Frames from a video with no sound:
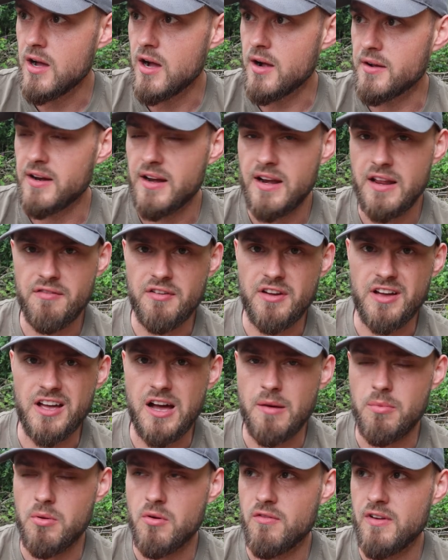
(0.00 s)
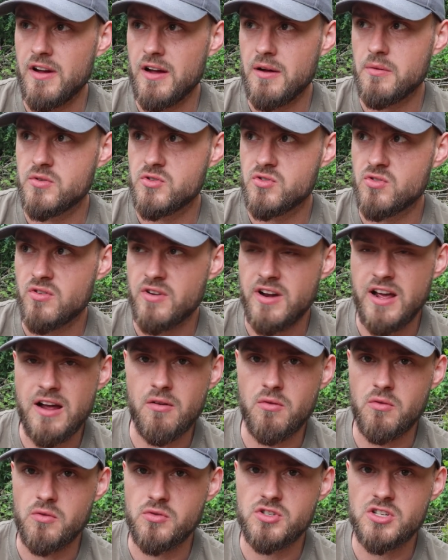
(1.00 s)
I'm going to leave it a couple of hours or an
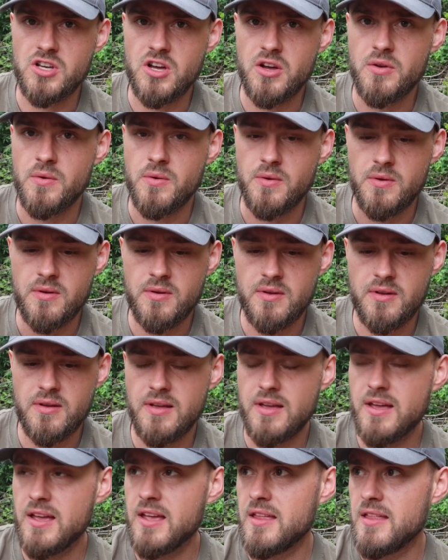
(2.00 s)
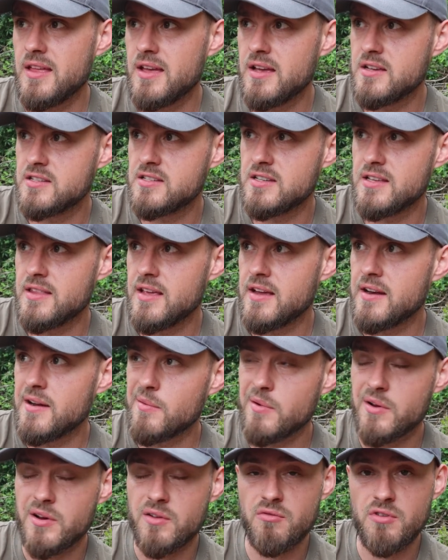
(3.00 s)
hour or so, eat this, and then
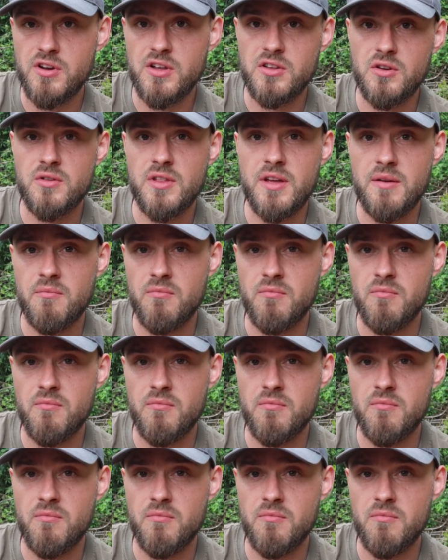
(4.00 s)
I'm going to redo